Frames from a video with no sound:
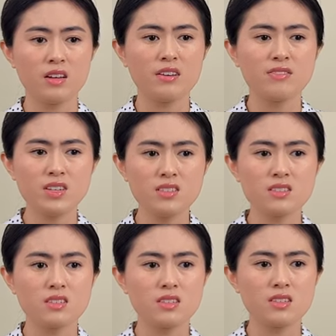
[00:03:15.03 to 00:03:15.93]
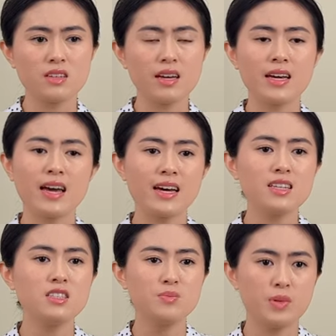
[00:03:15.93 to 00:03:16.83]
I felt I
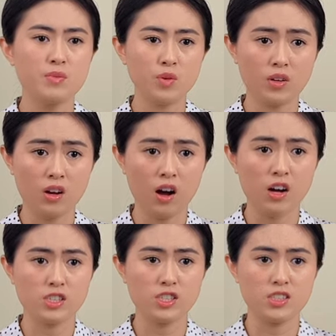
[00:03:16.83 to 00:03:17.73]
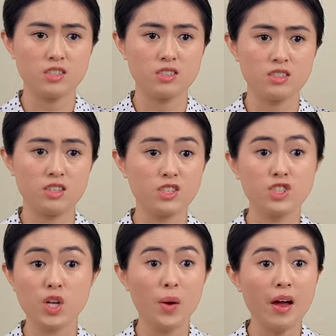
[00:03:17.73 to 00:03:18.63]
had to be more cautious and
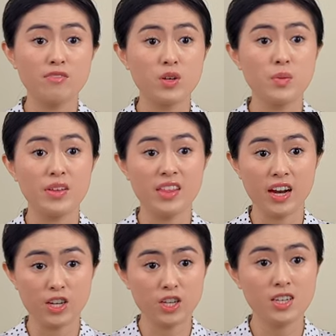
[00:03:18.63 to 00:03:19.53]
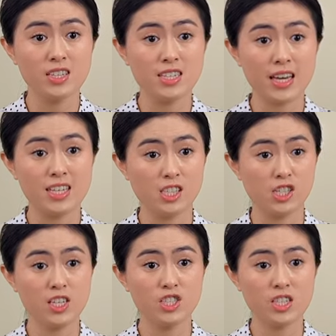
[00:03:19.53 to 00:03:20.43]
show everyone that I could take
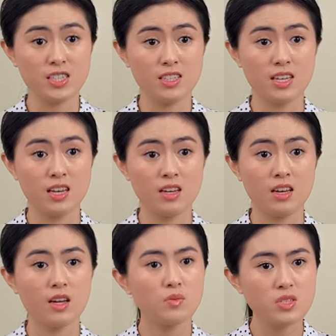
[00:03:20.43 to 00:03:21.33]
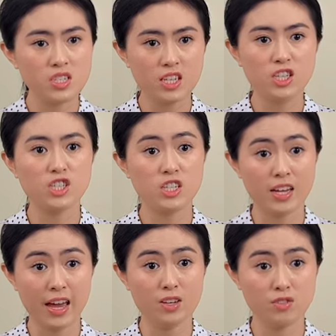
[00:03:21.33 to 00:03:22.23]
suggestions and was
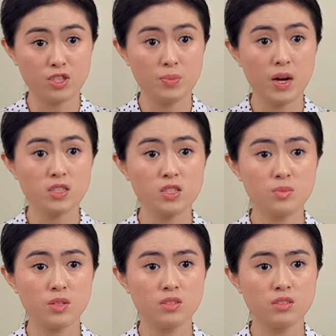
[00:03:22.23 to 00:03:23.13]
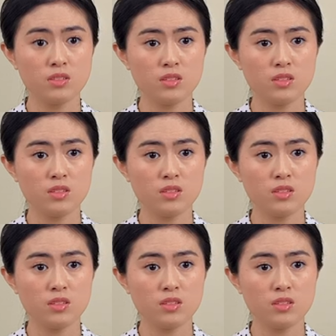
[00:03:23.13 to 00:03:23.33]
diligent and responsible.